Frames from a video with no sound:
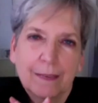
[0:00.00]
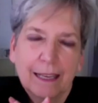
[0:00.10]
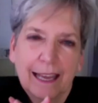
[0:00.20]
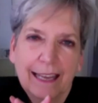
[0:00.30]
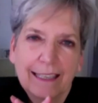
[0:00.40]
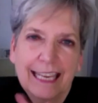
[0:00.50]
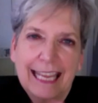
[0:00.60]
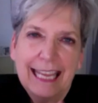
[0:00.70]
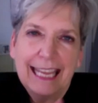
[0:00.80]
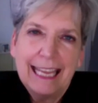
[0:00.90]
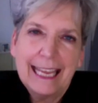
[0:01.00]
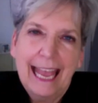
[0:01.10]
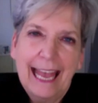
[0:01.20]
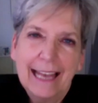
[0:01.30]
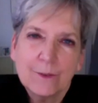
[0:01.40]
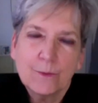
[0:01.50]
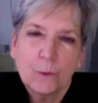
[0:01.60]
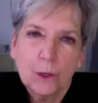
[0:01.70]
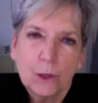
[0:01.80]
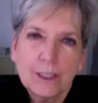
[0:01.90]
And he has
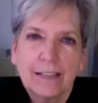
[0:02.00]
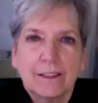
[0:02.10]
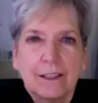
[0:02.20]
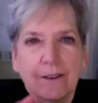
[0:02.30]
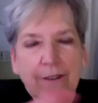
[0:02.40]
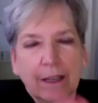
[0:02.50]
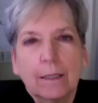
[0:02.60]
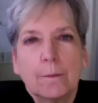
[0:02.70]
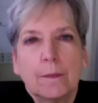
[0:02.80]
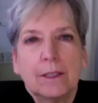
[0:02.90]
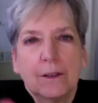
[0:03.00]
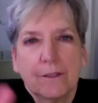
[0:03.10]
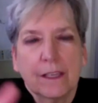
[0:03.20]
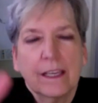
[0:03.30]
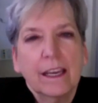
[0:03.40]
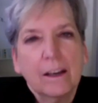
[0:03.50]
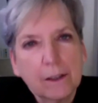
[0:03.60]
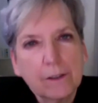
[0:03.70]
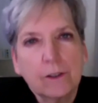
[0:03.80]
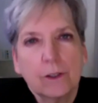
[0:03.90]
worked out the development of the
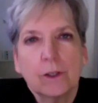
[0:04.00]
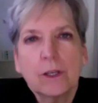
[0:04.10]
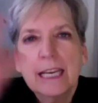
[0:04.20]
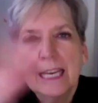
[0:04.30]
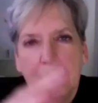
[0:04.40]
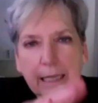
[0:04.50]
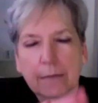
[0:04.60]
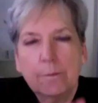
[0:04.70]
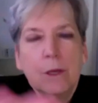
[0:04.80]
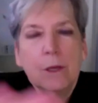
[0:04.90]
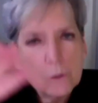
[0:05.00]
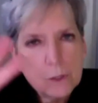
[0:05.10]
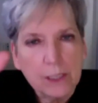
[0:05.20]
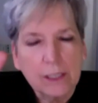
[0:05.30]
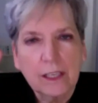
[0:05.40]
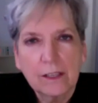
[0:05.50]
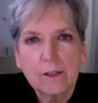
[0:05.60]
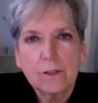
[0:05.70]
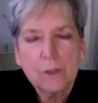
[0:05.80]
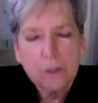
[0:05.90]
character in music
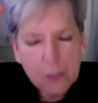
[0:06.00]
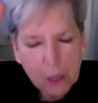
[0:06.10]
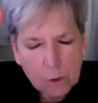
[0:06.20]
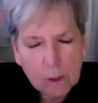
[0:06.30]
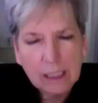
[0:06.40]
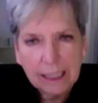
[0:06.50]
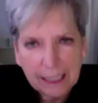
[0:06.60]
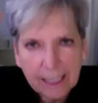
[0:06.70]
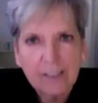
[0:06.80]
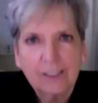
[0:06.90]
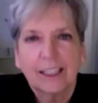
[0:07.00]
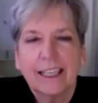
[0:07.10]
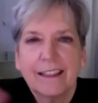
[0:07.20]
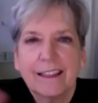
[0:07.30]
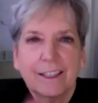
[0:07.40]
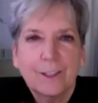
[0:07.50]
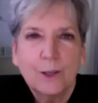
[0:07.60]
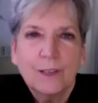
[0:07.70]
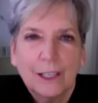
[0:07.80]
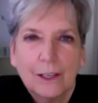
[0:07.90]
so clearly that you
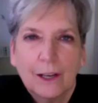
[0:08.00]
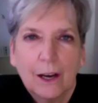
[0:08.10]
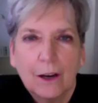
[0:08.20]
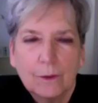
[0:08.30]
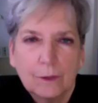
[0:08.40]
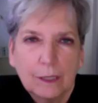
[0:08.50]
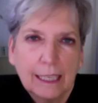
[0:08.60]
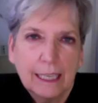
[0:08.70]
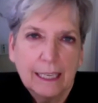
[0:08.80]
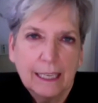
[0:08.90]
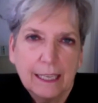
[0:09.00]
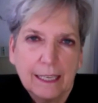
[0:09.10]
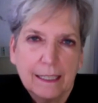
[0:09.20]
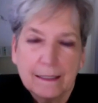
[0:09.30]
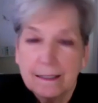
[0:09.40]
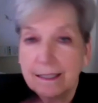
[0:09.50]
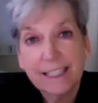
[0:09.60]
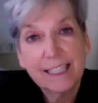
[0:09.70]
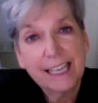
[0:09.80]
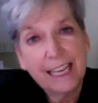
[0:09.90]
can only
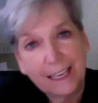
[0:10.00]
succeed.